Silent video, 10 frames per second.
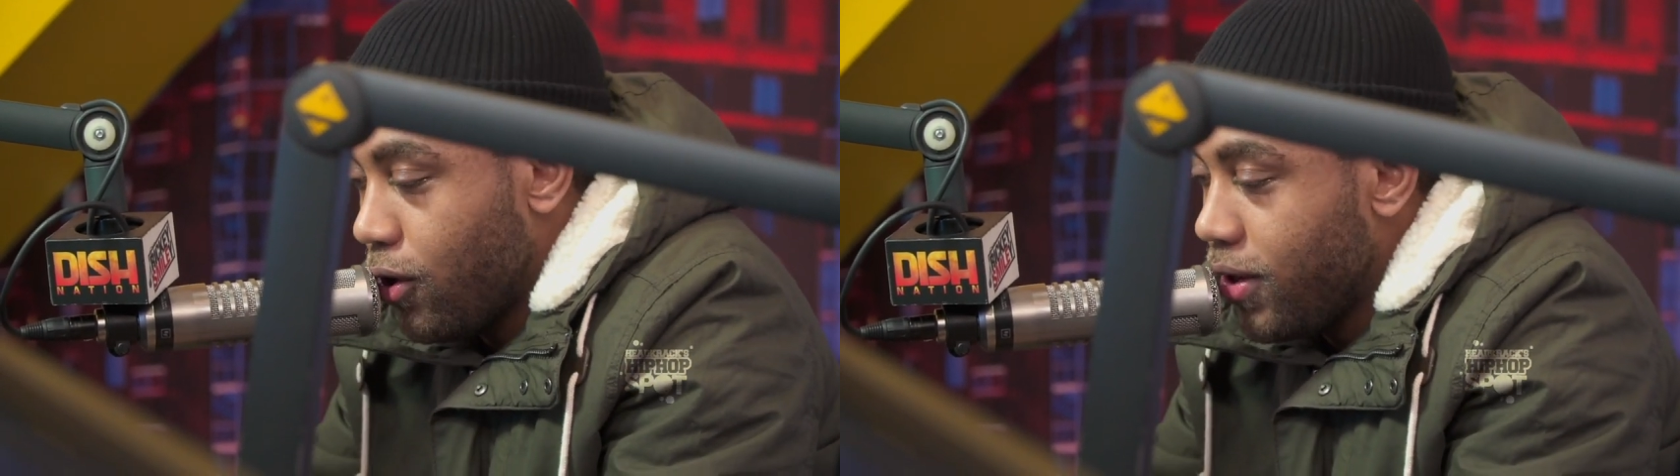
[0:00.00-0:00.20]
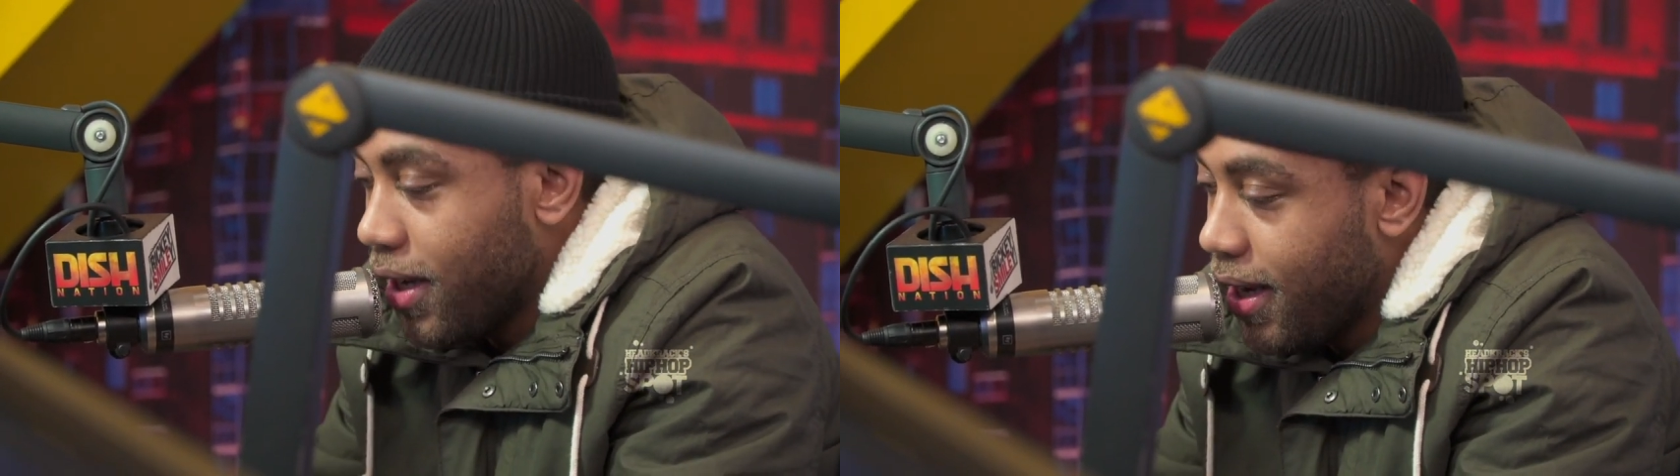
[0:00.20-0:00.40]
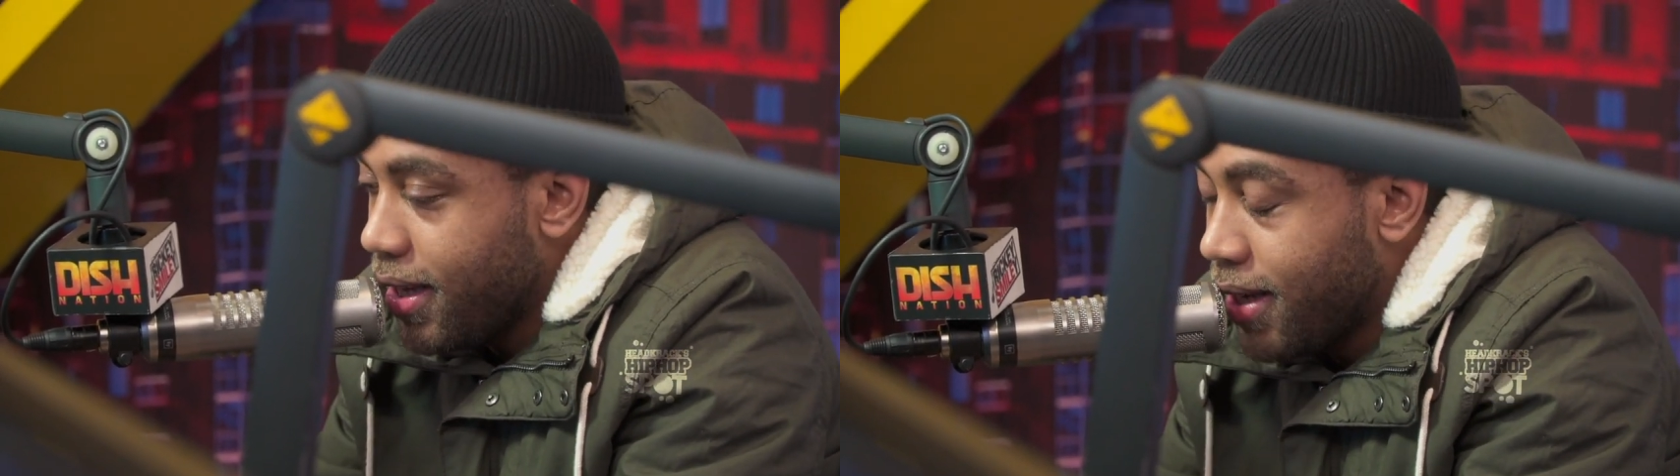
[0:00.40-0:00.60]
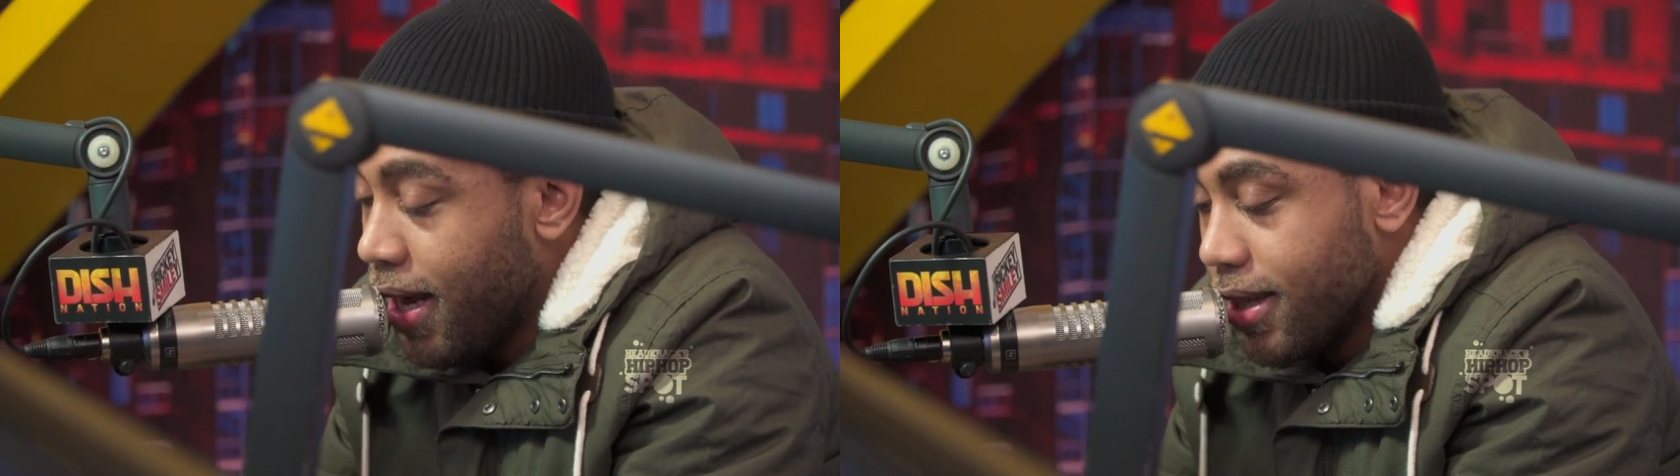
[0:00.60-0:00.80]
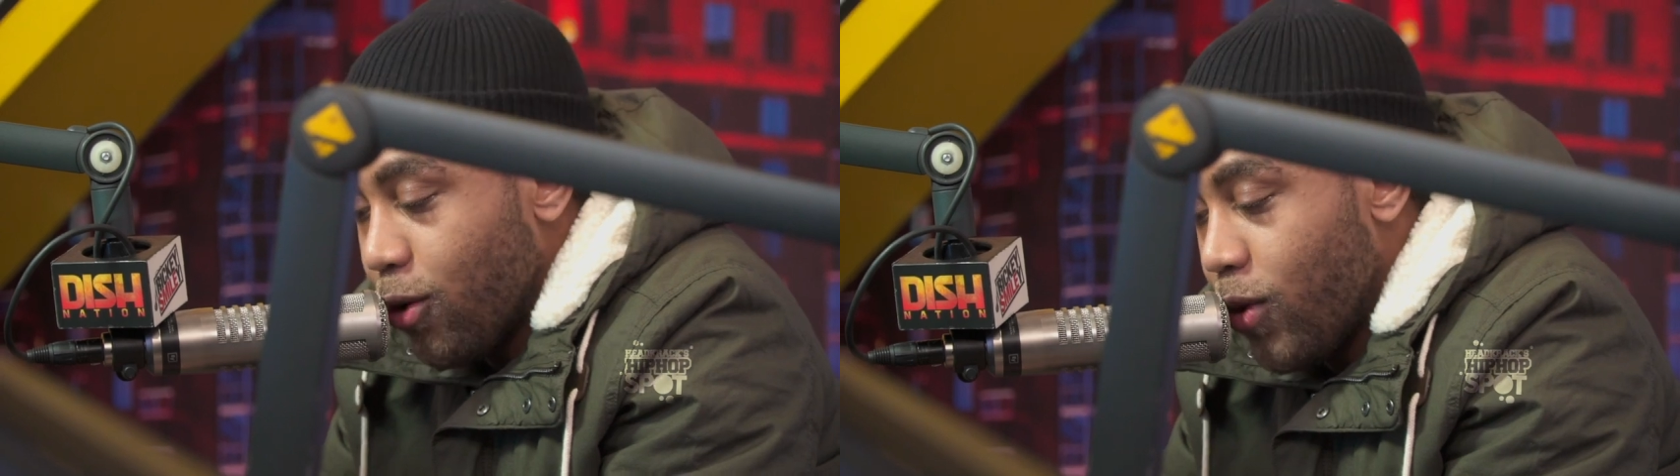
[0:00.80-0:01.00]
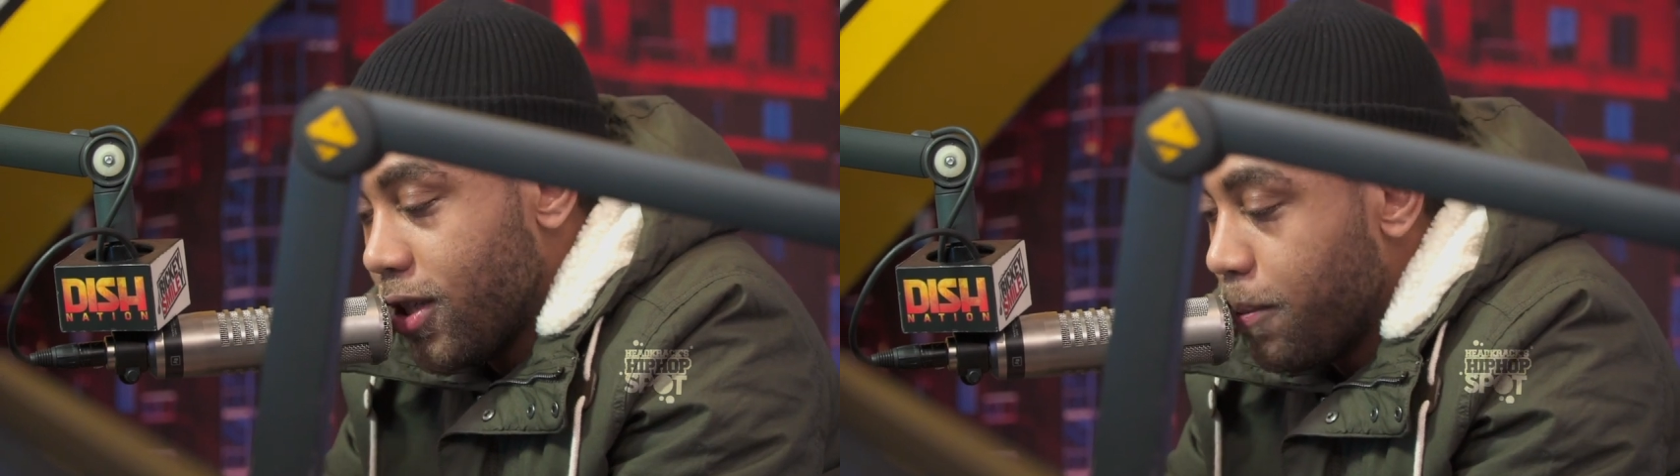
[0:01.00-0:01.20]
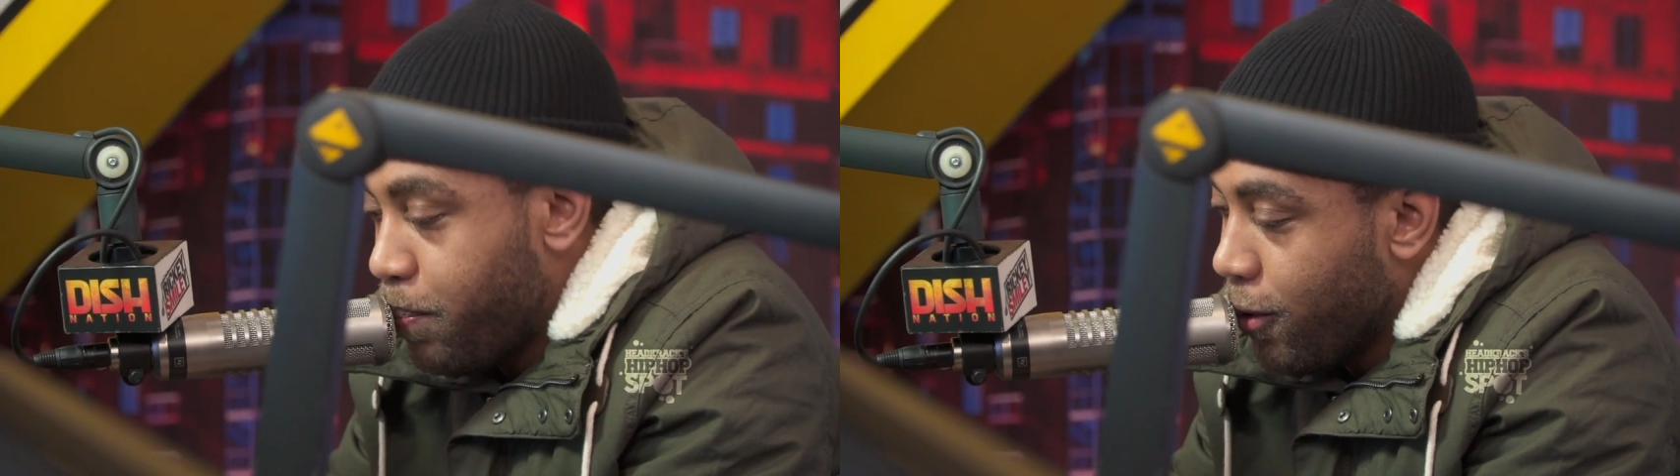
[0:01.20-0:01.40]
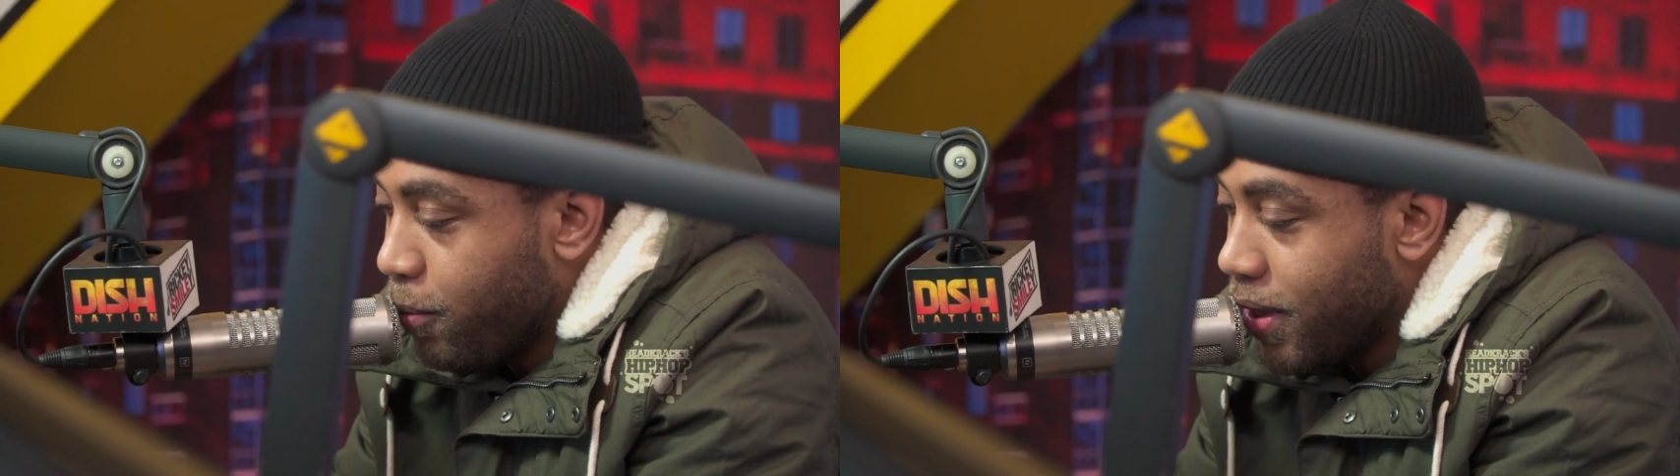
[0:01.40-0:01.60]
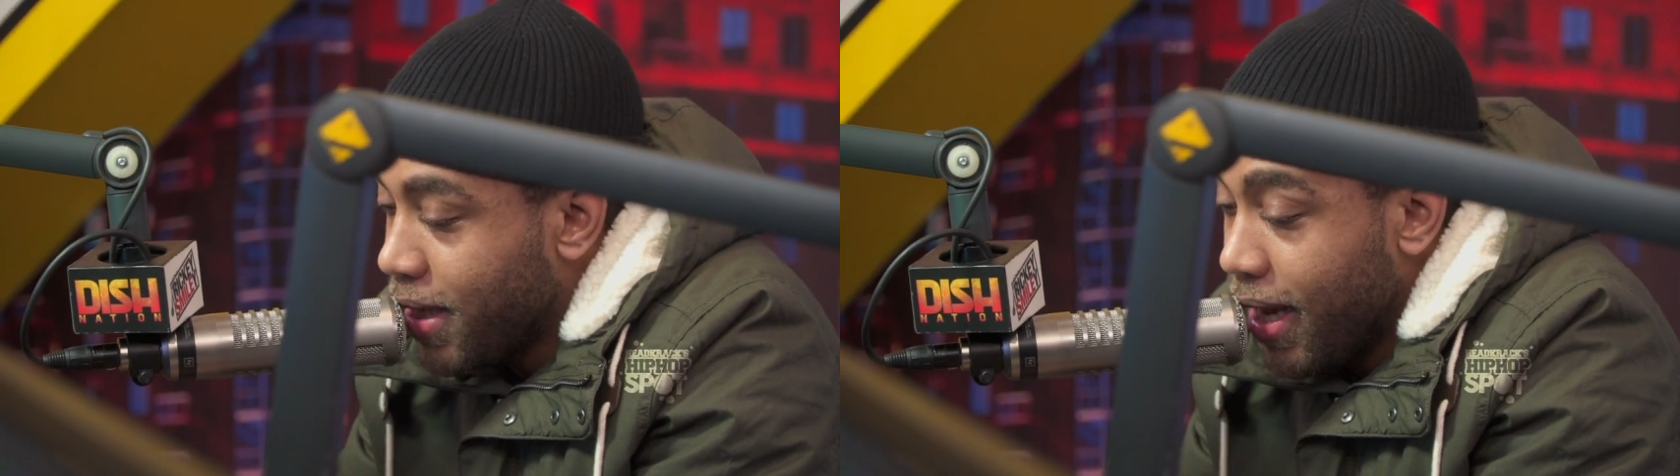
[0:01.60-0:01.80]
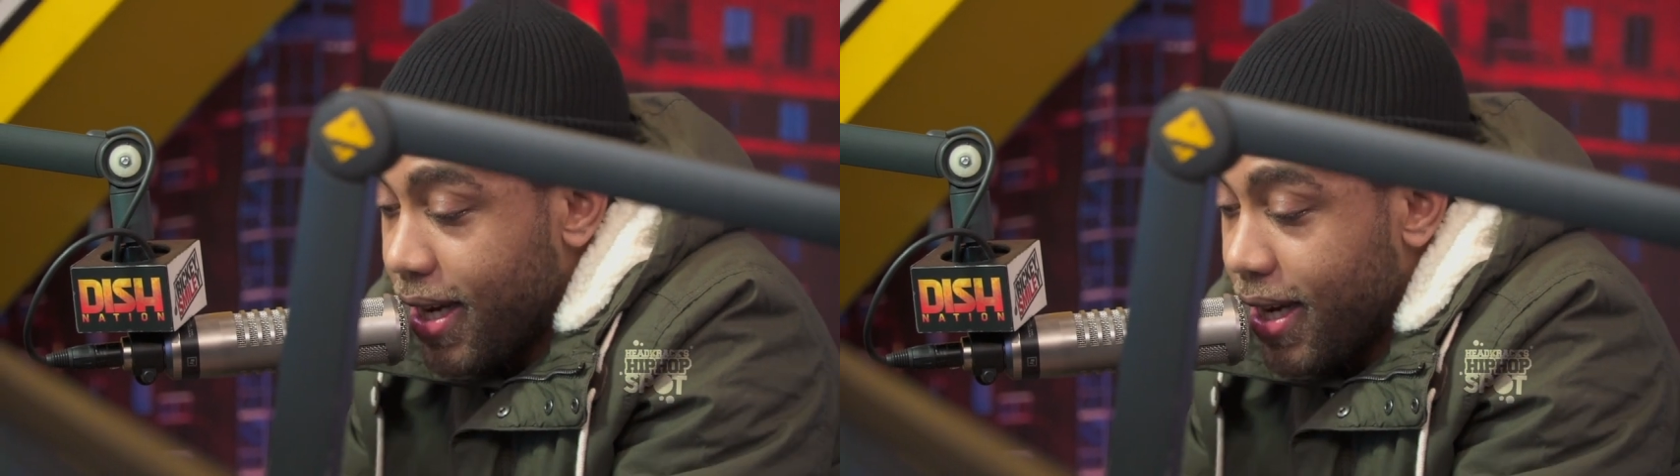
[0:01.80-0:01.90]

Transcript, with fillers: on your list. So what's your purpose?